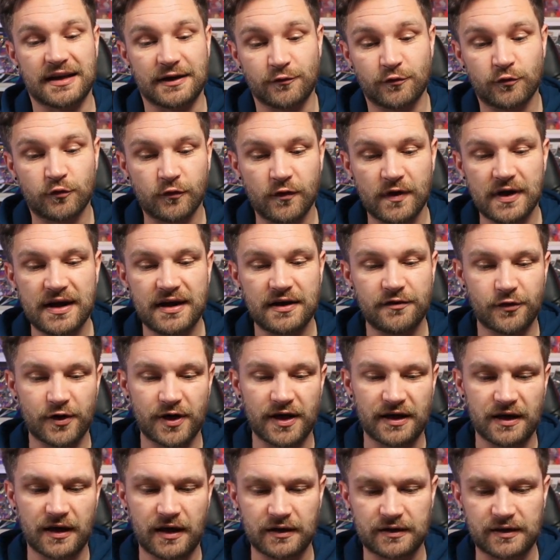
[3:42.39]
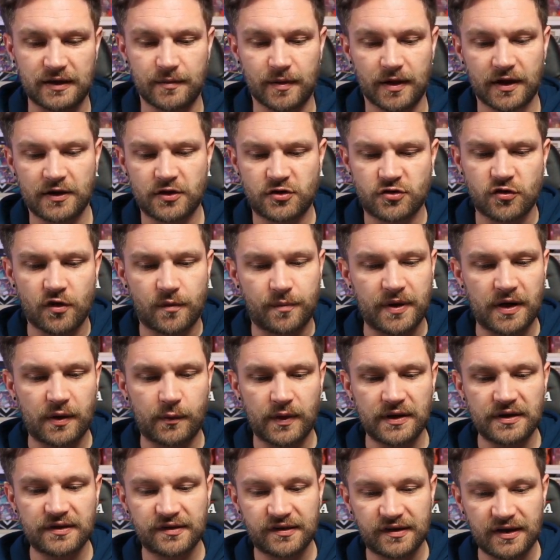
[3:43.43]
Really like them. Like the Tropic
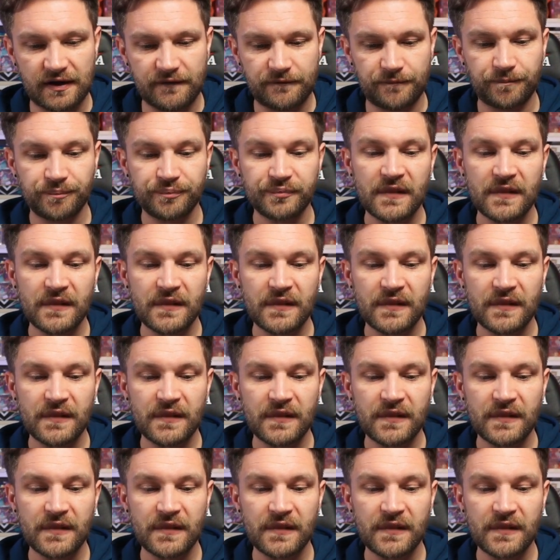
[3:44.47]
Wind stuff.